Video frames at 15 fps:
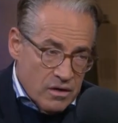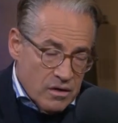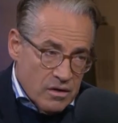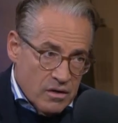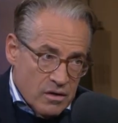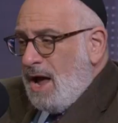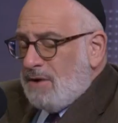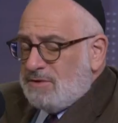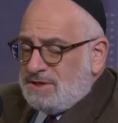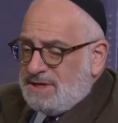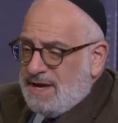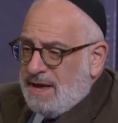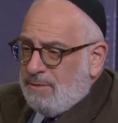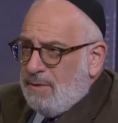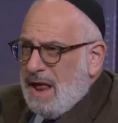It's
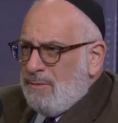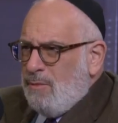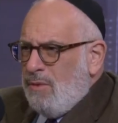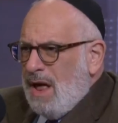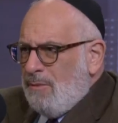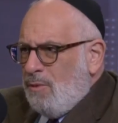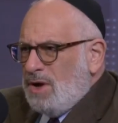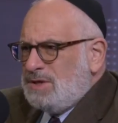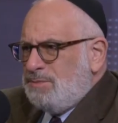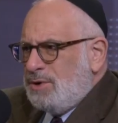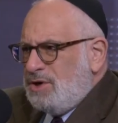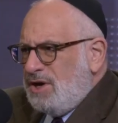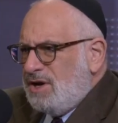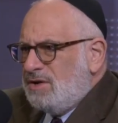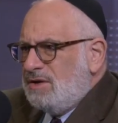hypocrisy, and what's
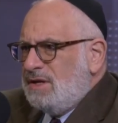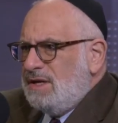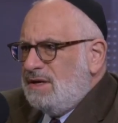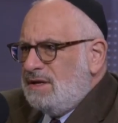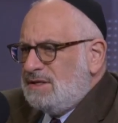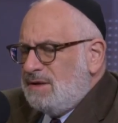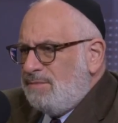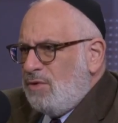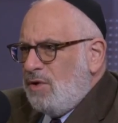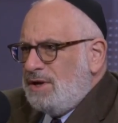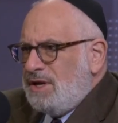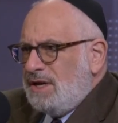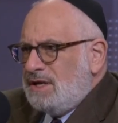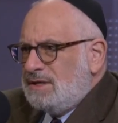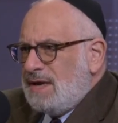particularly
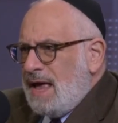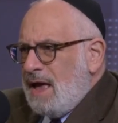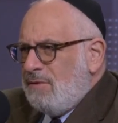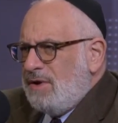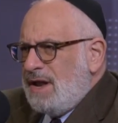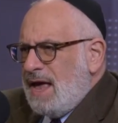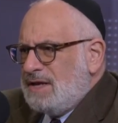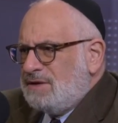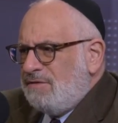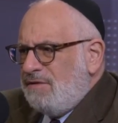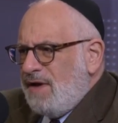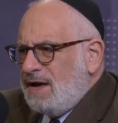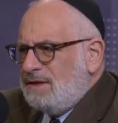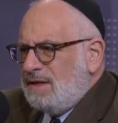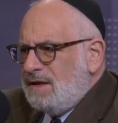disappointing is how it has
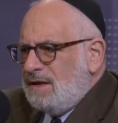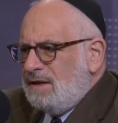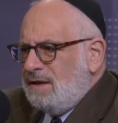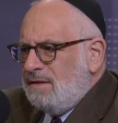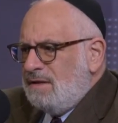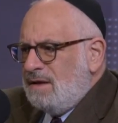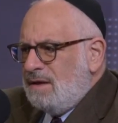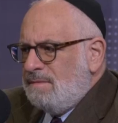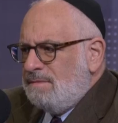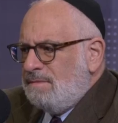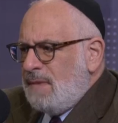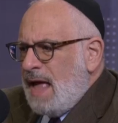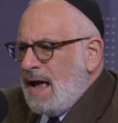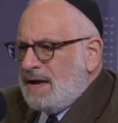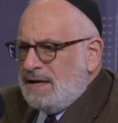affected
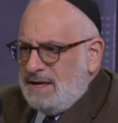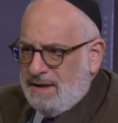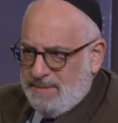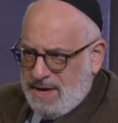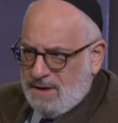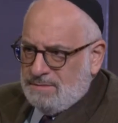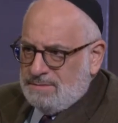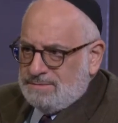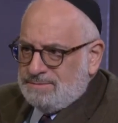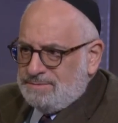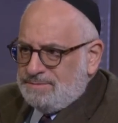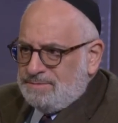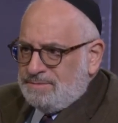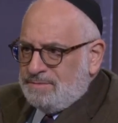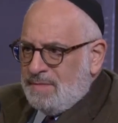academia,
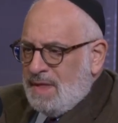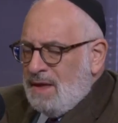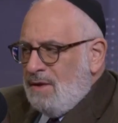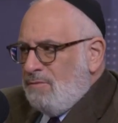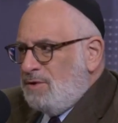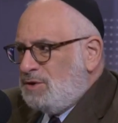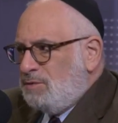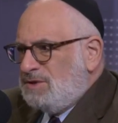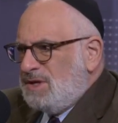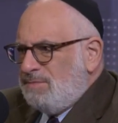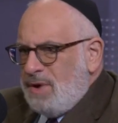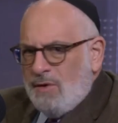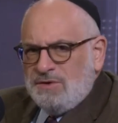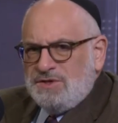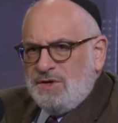which was
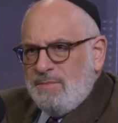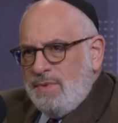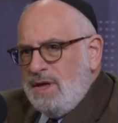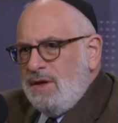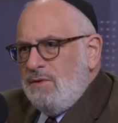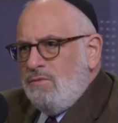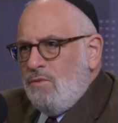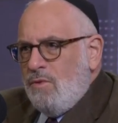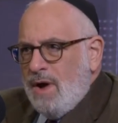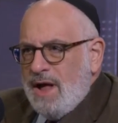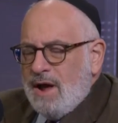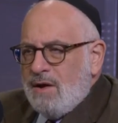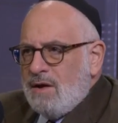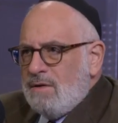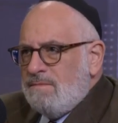supposed to be
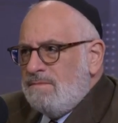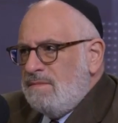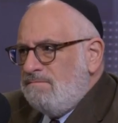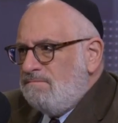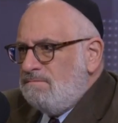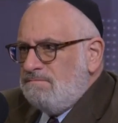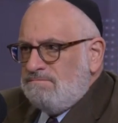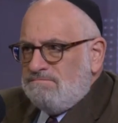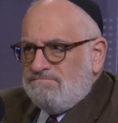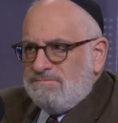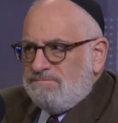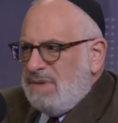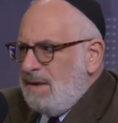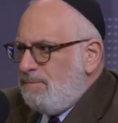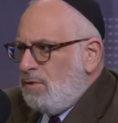where
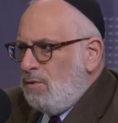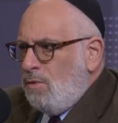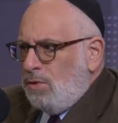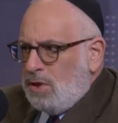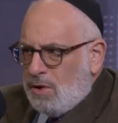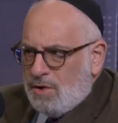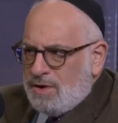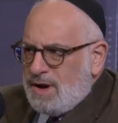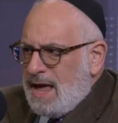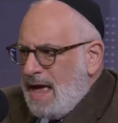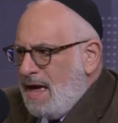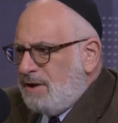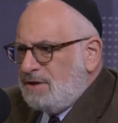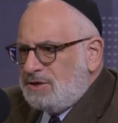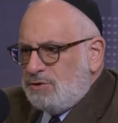people learned
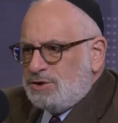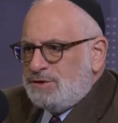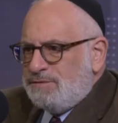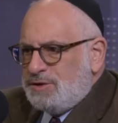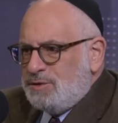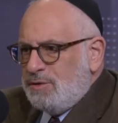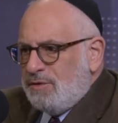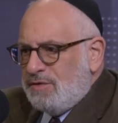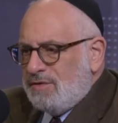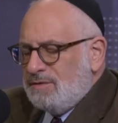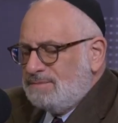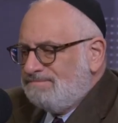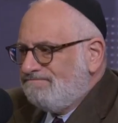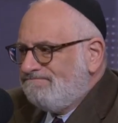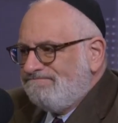how to search for truth.
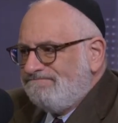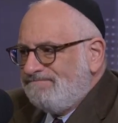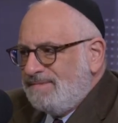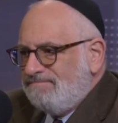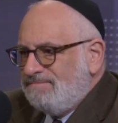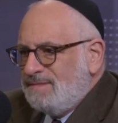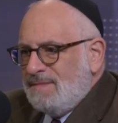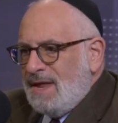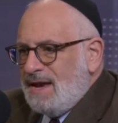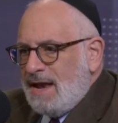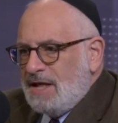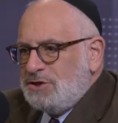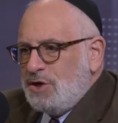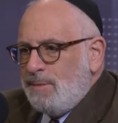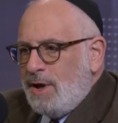
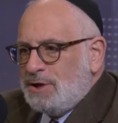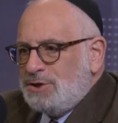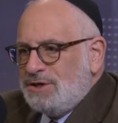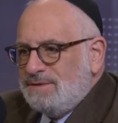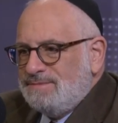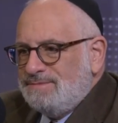Not so much.